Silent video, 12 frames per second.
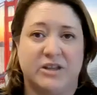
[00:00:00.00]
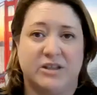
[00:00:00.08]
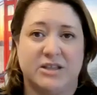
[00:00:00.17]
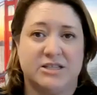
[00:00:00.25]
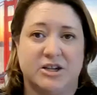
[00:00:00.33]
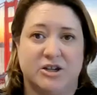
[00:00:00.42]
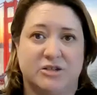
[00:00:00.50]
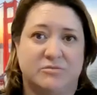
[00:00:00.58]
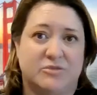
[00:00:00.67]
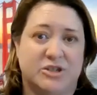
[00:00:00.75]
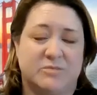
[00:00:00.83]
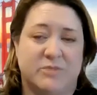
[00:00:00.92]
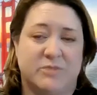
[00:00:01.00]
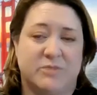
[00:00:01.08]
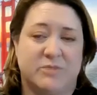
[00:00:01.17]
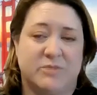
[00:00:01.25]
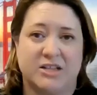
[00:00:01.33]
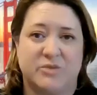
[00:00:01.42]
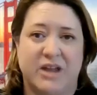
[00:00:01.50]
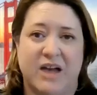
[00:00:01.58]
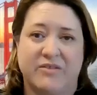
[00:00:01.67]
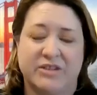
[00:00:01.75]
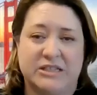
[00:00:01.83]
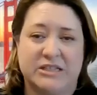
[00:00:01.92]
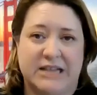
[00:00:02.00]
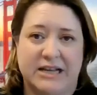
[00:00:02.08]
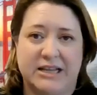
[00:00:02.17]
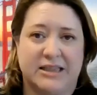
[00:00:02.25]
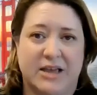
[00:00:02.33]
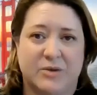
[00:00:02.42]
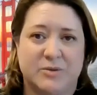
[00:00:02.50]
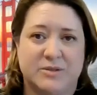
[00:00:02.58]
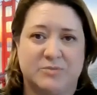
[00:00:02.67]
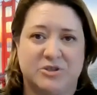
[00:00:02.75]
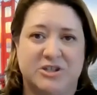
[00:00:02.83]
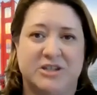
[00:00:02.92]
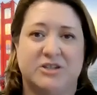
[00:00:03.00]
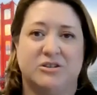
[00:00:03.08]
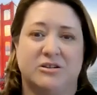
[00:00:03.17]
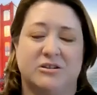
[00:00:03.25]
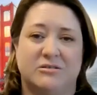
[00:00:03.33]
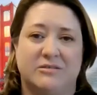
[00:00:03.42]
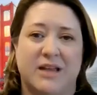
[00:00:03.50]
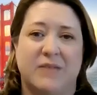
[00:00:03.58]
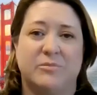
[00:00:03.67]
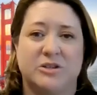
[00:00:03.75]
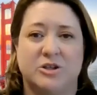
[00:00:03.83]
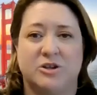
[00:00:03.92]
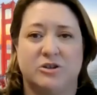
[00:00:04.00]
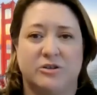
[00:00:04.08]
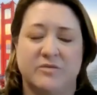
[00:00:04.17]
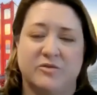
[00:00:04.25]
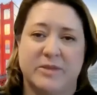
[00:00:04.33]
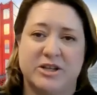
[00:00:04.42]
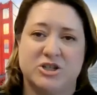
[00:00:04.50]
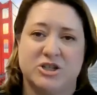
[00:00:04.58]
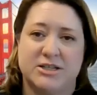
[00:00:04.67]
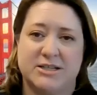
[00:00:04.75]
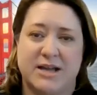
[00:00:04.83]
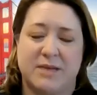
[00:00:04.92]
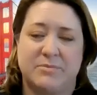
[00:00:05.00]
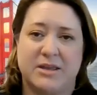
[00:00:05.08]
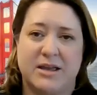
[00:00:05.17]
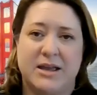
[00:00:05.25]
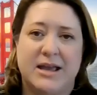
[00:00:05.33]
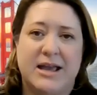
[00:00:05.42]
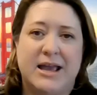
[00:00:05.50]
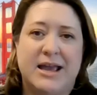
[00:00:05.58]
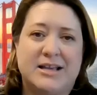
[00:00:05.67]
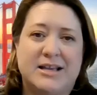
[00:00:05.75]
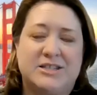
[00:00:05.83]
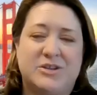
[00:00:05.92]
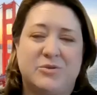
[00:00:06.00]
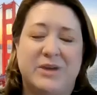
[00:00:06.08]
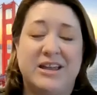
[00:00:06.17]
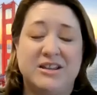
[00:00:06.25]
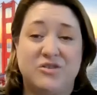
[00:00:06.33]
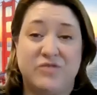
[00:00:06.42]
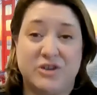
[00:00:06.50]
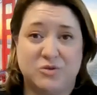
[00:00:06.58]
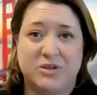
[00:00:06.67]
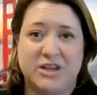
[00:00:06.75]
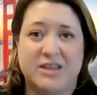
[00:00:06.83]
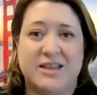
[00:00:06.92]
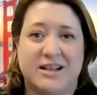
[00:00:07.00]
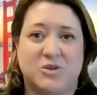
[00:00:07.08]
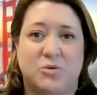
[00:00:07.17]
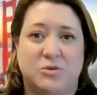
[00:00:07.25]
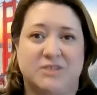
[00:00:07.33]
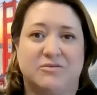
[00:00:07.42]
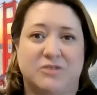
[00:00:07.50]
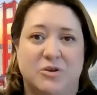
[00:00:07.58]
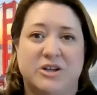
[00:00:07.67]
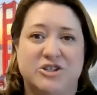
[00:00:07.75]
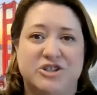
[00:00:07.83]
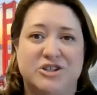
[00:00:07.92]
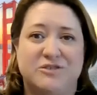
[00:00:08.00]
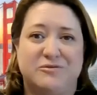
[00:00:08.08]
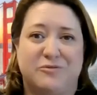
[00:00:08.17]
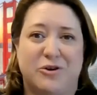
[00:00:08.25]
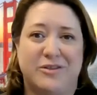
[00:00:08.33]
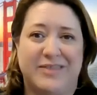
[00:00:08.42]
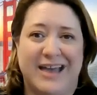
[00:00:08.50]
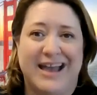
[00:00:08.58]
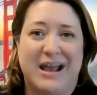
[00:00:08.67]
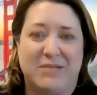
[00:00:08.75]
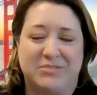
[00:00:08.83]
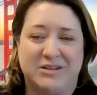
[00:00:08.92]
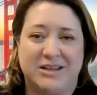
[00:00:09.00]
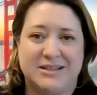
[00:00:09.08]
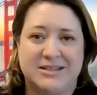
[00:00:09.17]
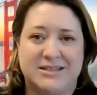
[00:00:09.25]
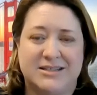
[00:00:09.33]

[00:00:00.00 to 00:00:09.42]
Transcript: this year, just by chance. We haven't studied that particular information in depth. So individually, that's a whole different question for that applicant.